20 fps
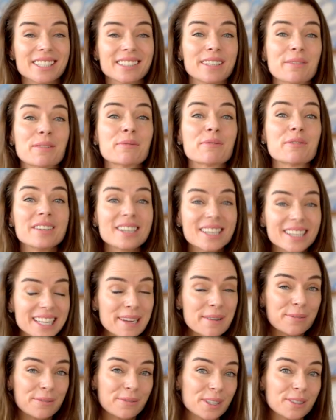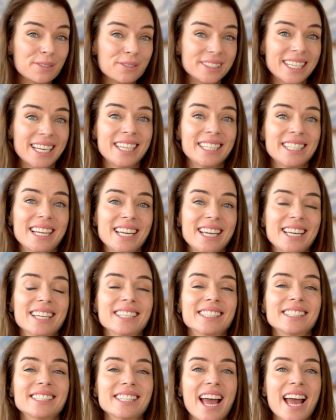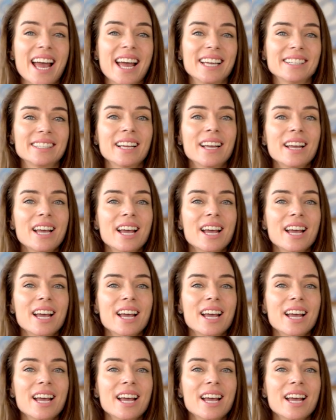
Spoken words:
of Living for nearly 15 years, and